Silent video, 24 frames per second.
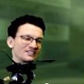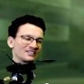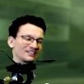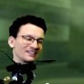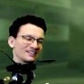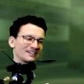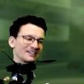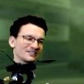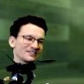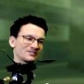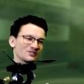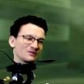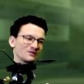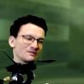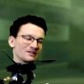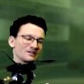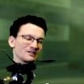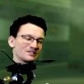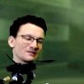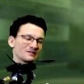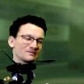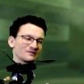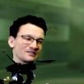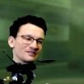Electro.
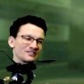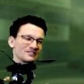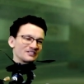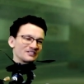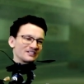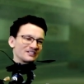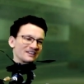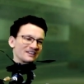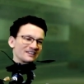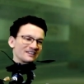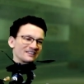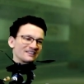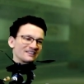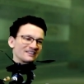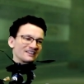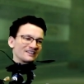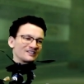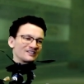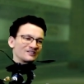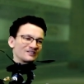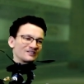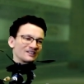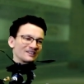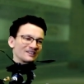Much appreciated. Thank
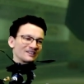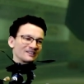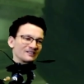you, thank